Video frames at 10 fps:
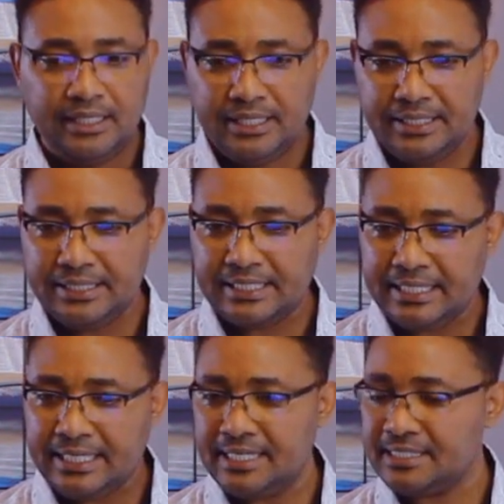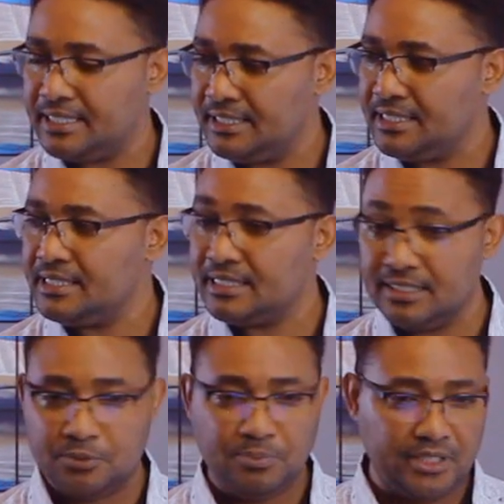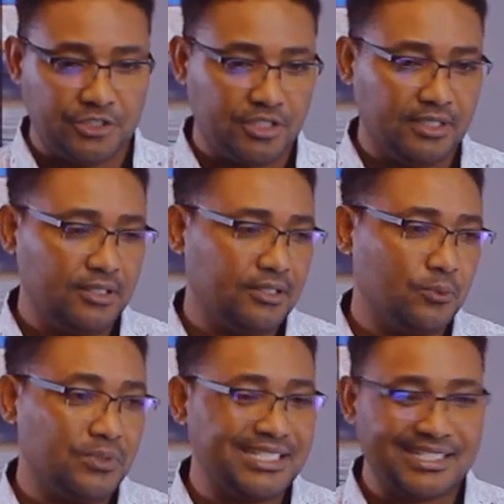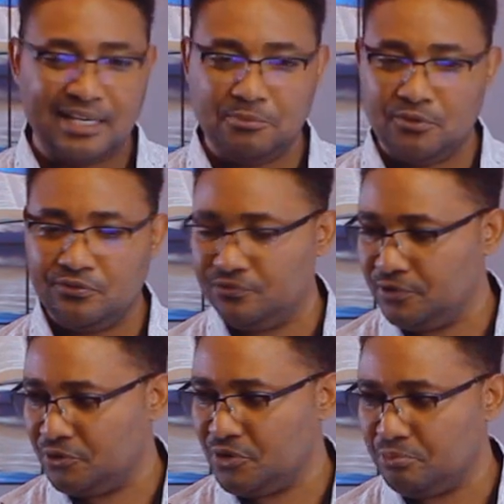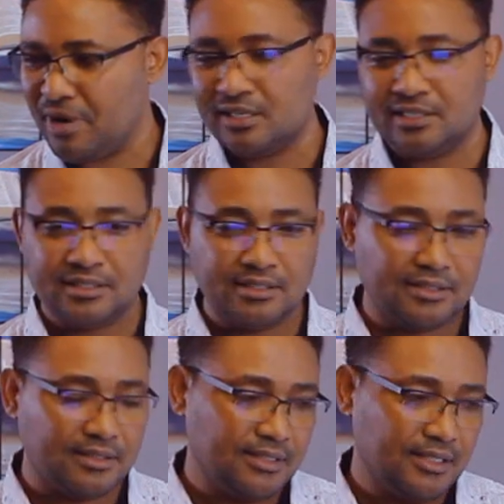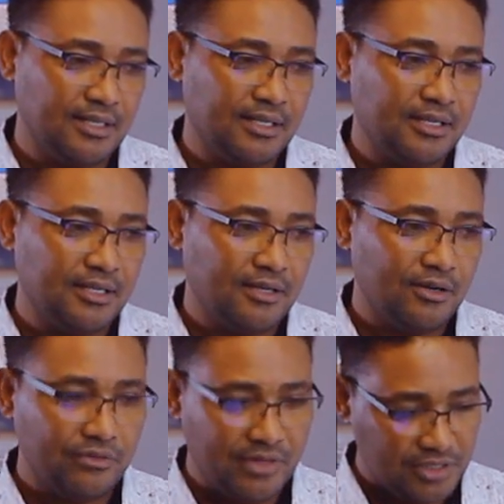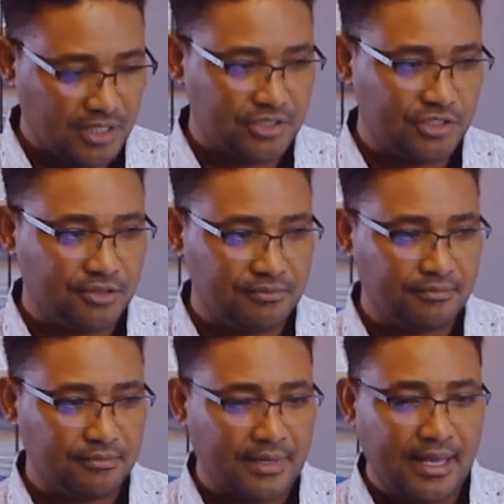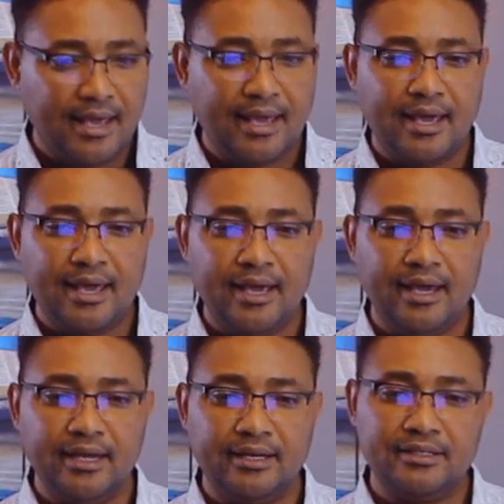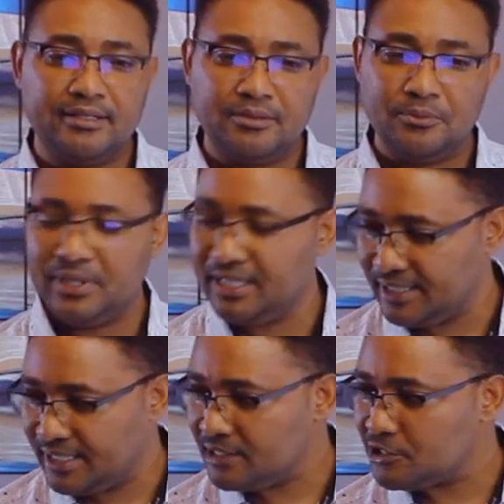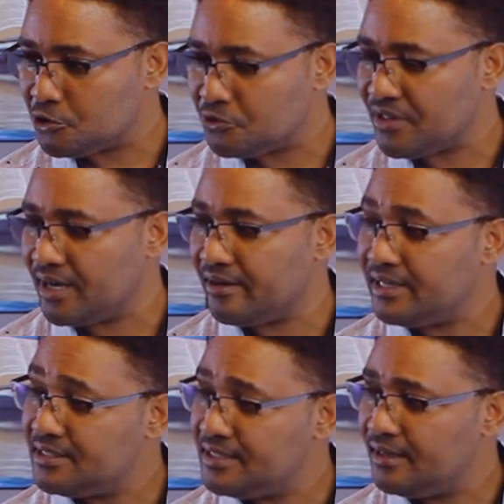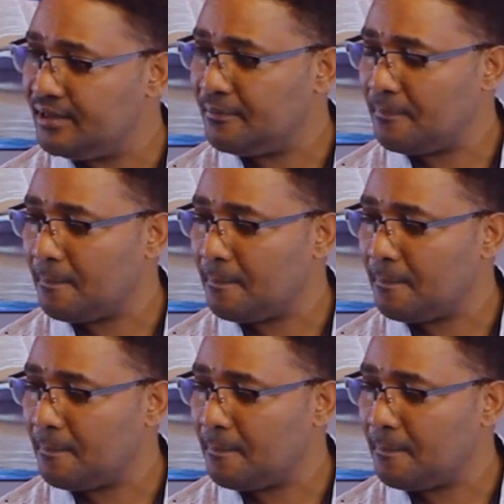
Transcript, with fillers: he declares in his displeasure with some of the practices of the church. And when he gets to Thyatira,